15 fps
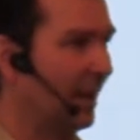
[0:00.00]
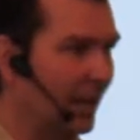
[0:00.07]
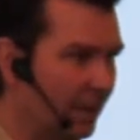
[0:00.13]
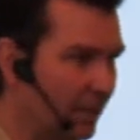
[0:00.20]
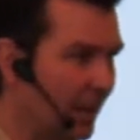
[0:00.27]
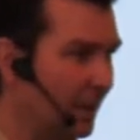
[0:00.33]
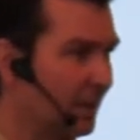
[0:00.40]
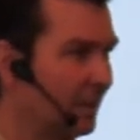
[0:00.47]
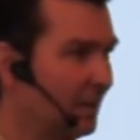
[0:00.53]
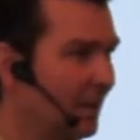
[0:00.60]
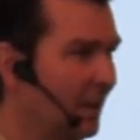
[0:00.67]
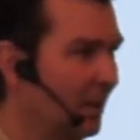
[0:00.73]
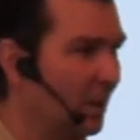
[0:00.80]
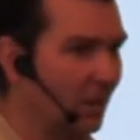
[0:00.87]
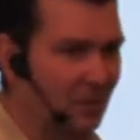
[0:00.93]
Amen.
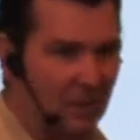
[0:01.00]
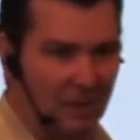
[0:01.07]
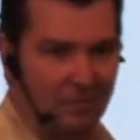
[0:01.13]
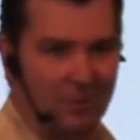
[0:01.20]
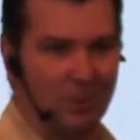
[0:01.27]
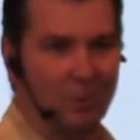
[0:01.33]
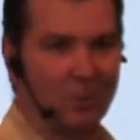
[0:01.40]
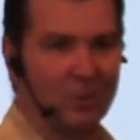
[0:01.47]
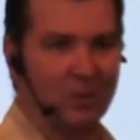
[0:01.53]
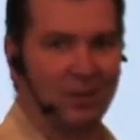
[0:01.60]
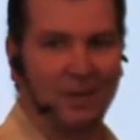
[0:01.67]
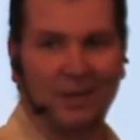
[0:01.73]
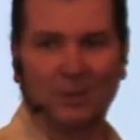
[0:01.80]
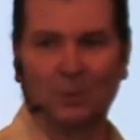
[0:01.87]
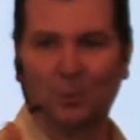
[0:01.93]
God's given you what you
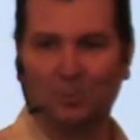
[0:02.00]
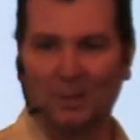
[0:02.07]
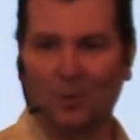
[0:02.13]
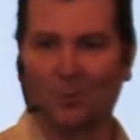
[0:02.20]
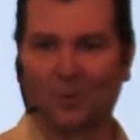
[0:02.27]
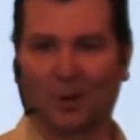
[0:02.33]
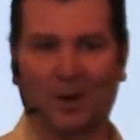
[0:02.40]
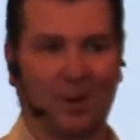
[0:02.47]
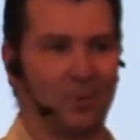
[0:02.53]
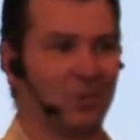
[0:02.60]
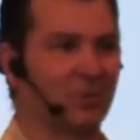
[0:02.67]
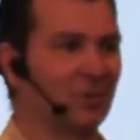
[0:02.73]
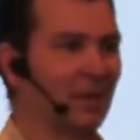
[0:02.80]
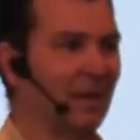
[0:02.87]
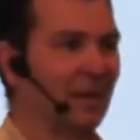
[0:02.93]
need to be
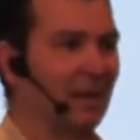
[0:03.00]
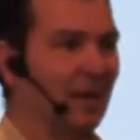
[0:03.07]
overcomers